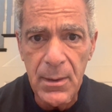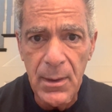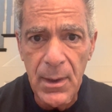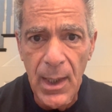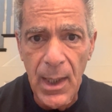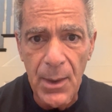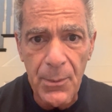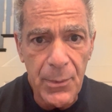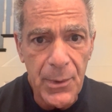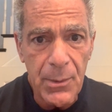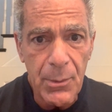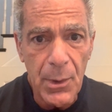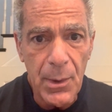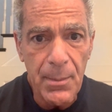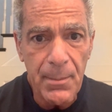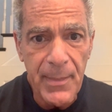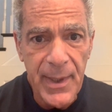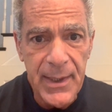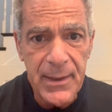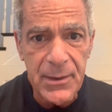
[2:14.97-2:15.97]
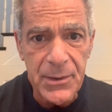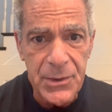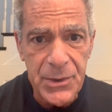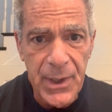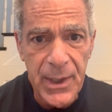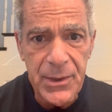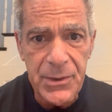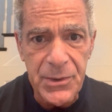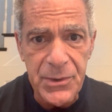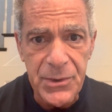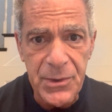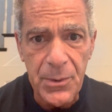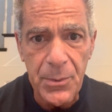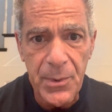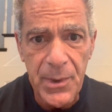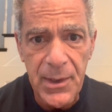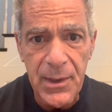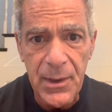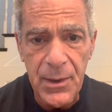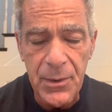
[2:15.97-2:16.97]
and we will make the changes that
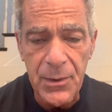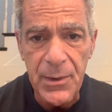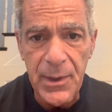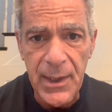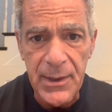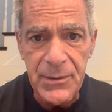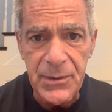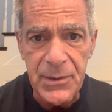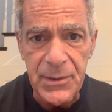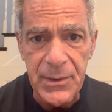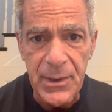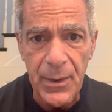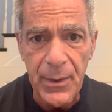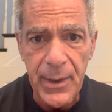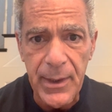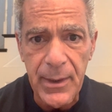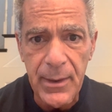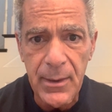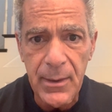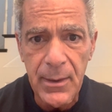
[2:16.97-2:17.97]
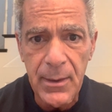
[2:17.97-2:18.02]
we think are necessary.